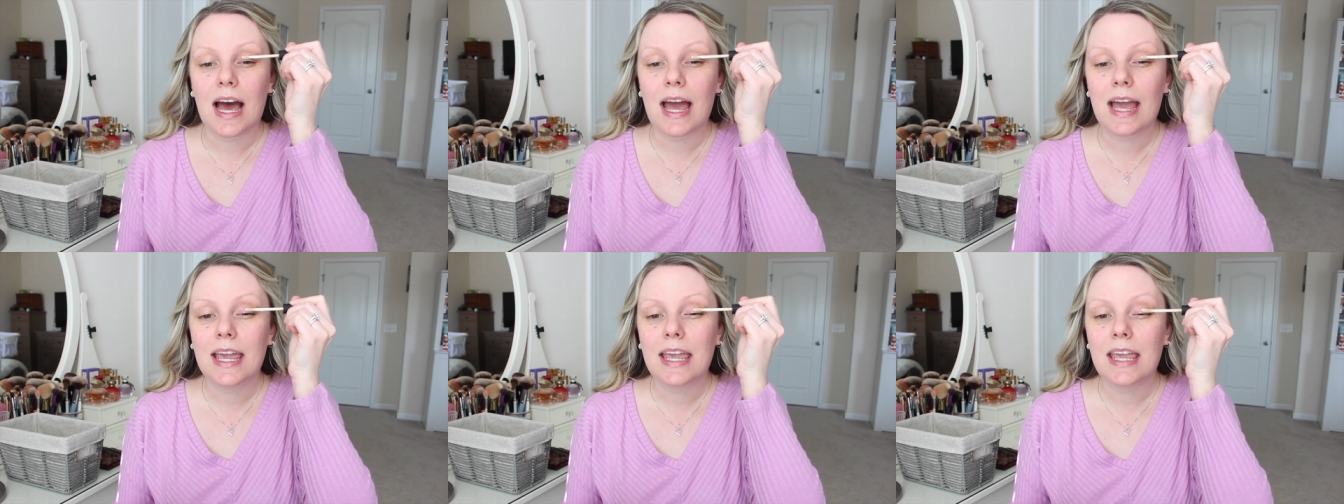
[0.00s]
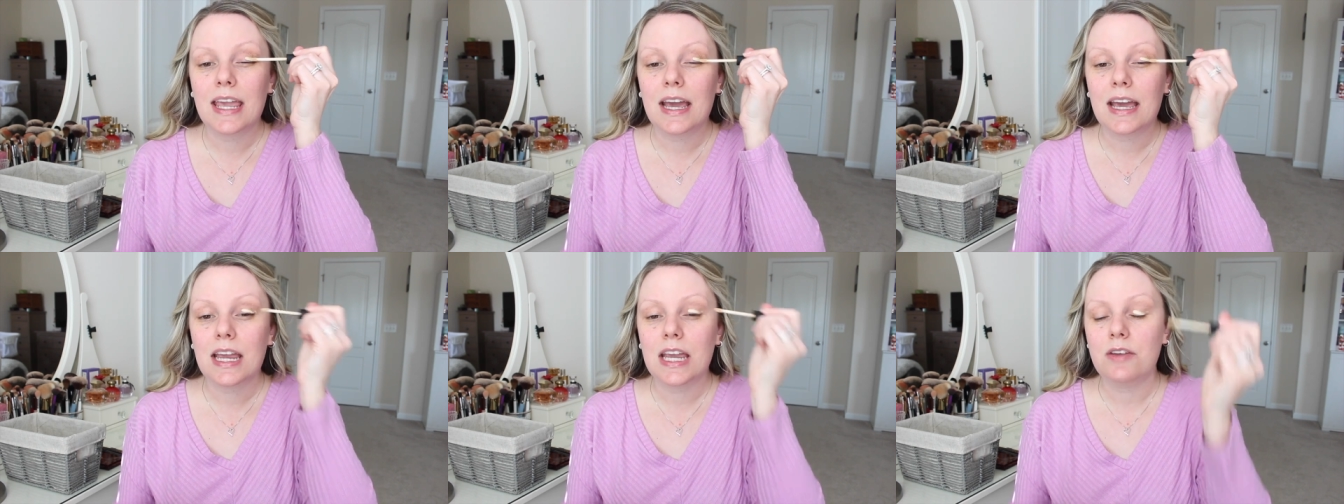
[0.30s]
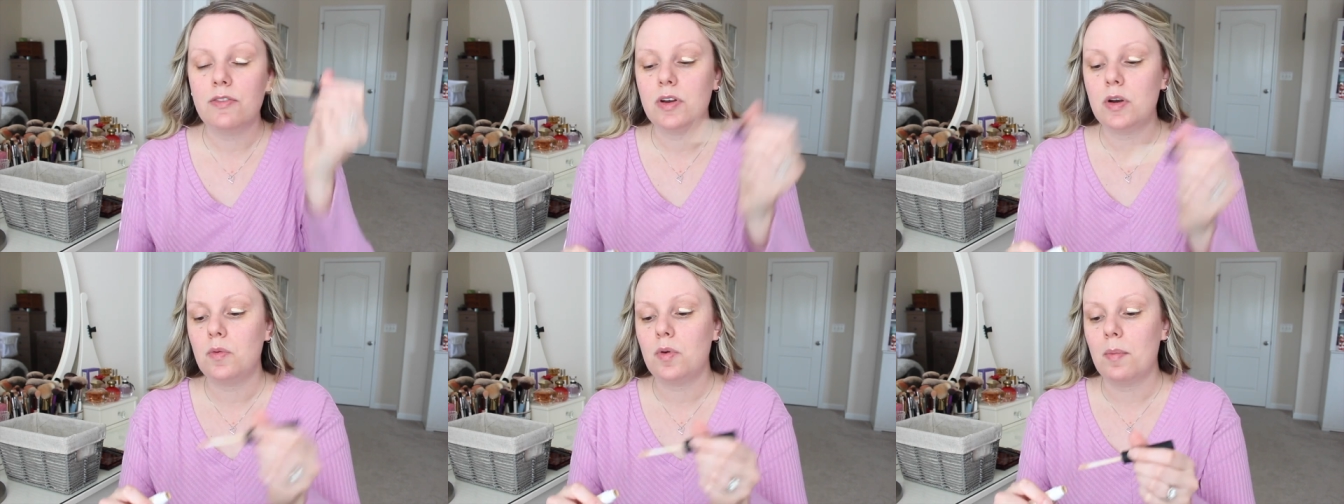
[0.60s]
I can't
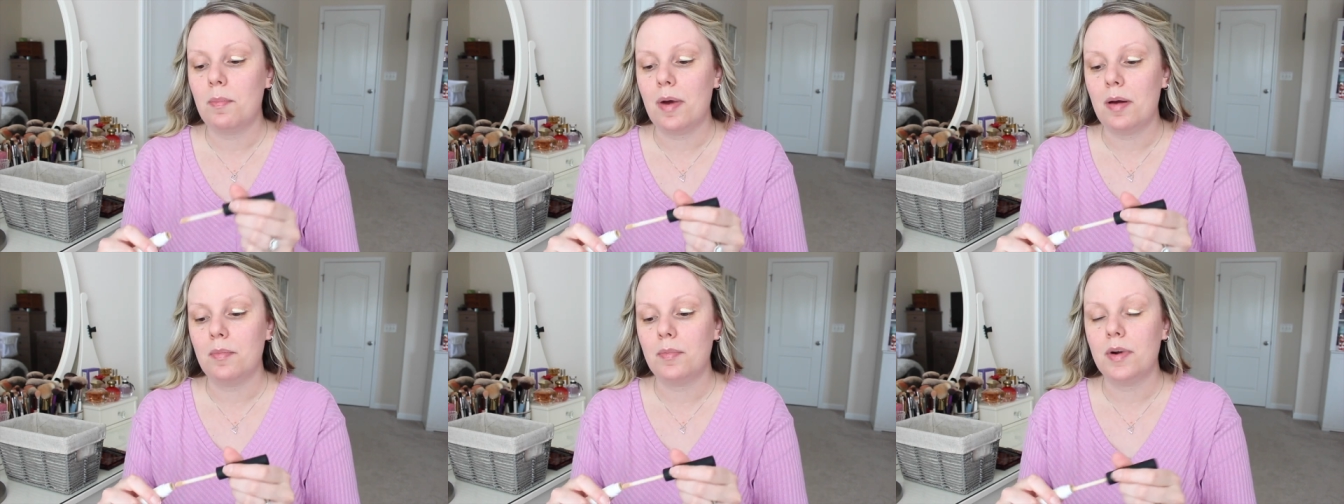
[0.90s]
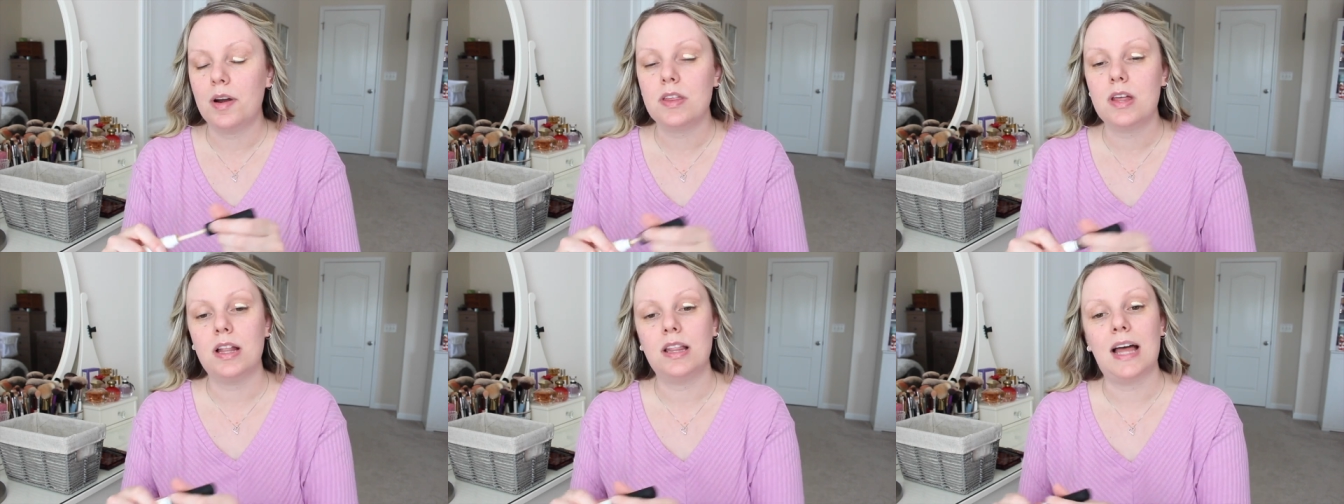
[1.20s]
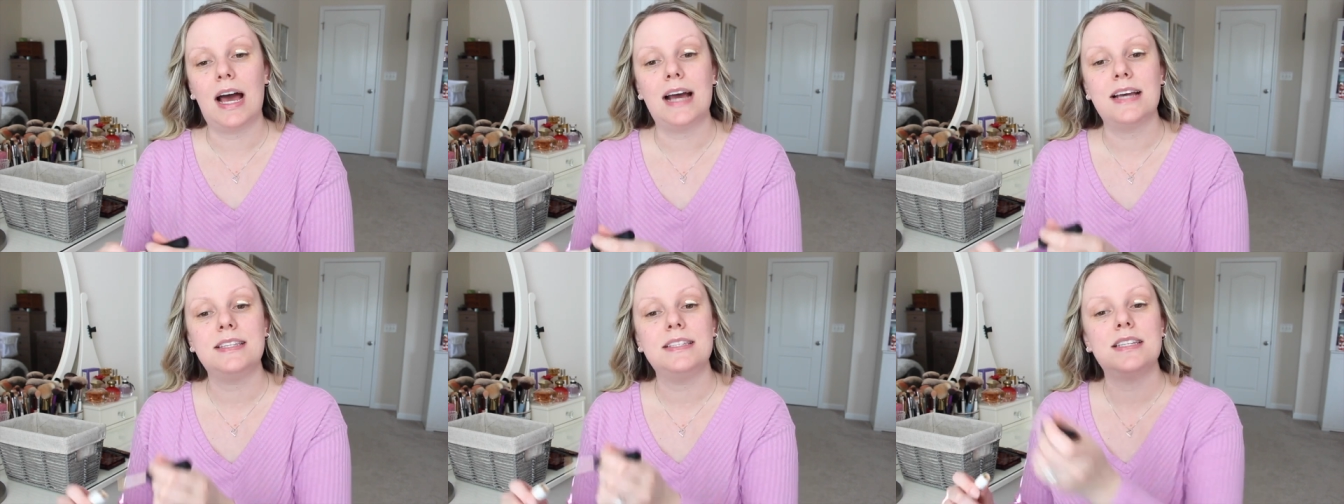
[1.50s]
even remember the
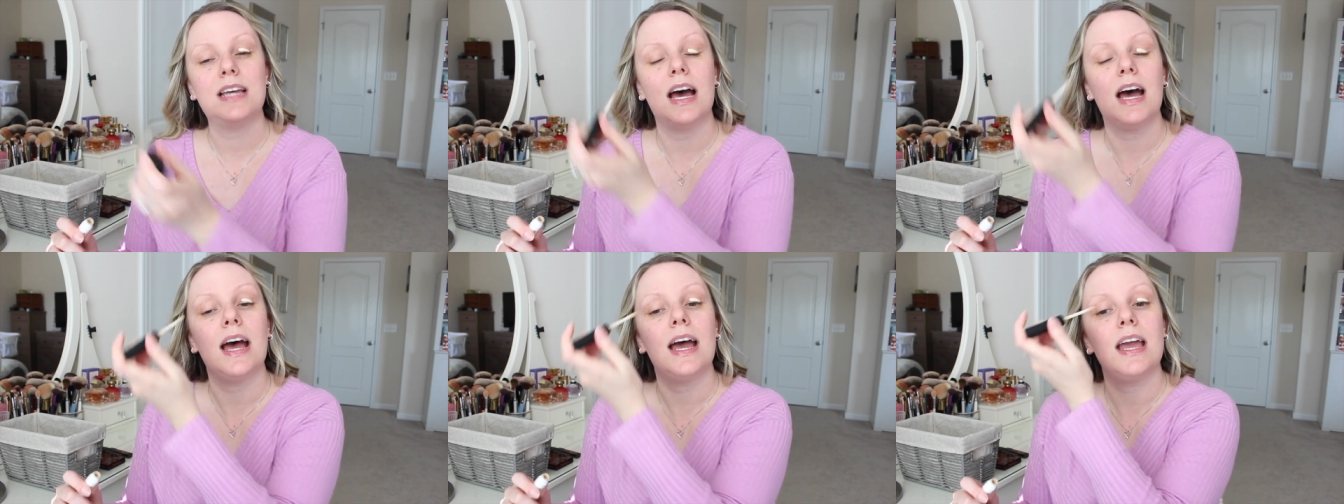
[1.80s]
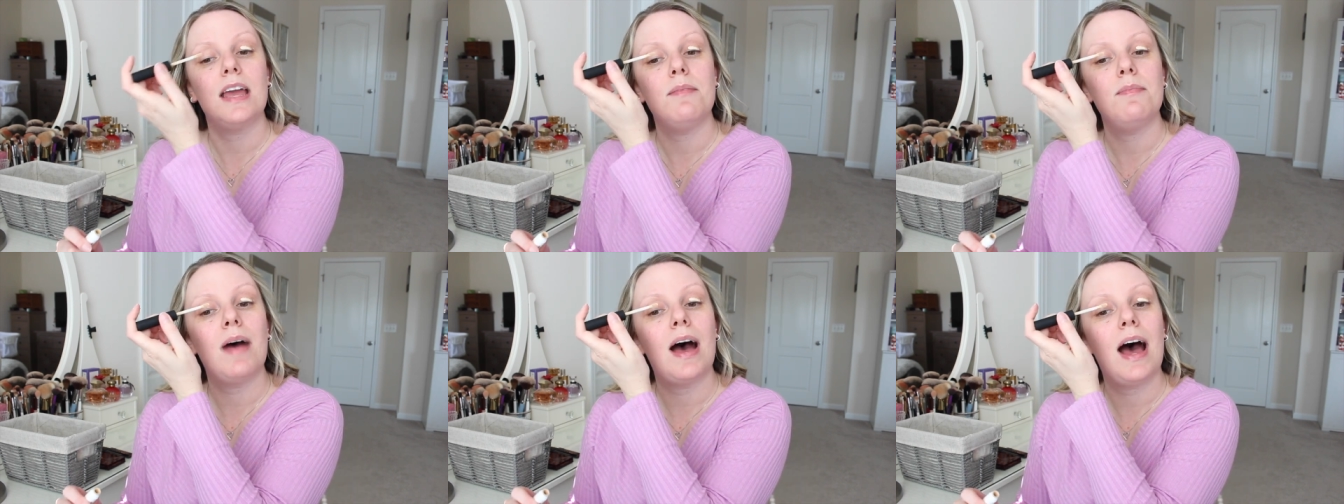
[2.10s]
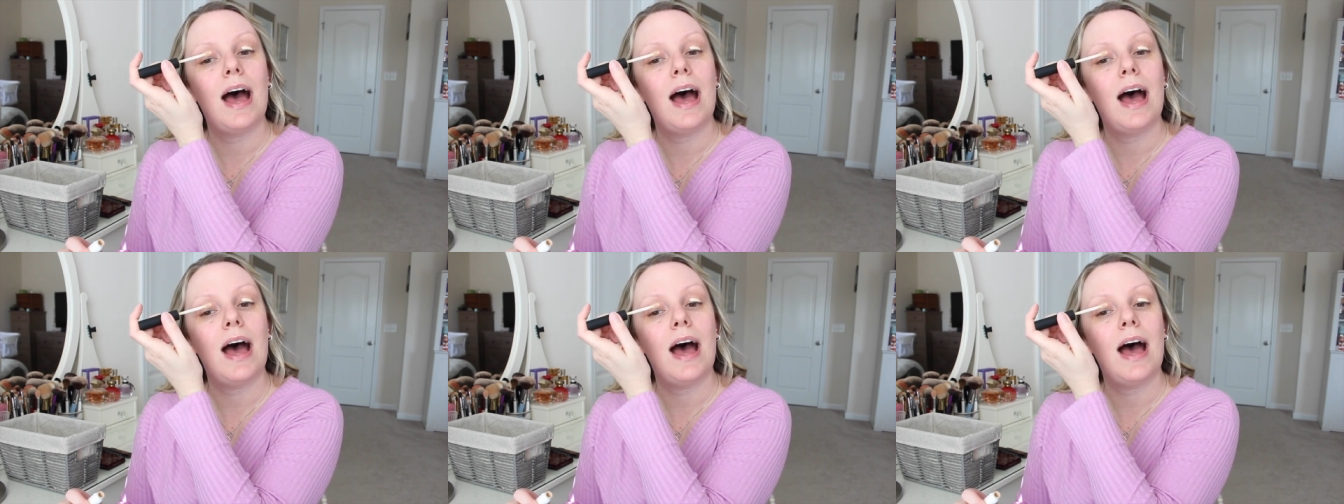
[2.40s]
last time